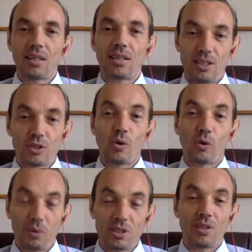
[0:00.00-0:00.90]
is
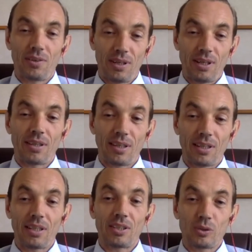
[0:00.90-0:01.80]
always correct.
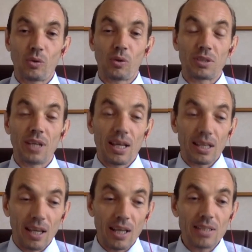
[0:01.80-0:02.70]
That is always
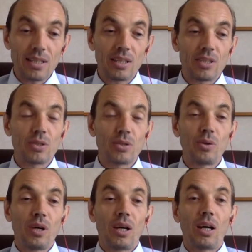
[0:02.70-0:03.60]
getting to
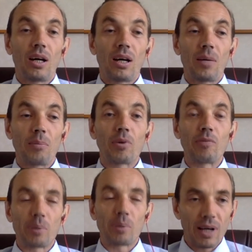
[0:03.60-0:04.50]

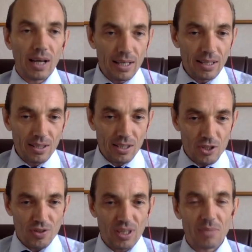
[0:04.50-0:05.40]
providing the
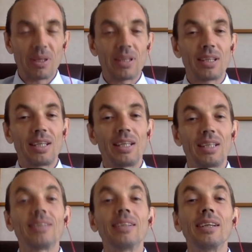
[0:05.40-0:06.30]
treatment
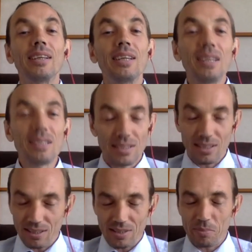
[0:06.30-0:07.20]
is the
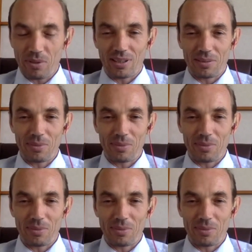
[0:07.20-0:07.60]
easiest part.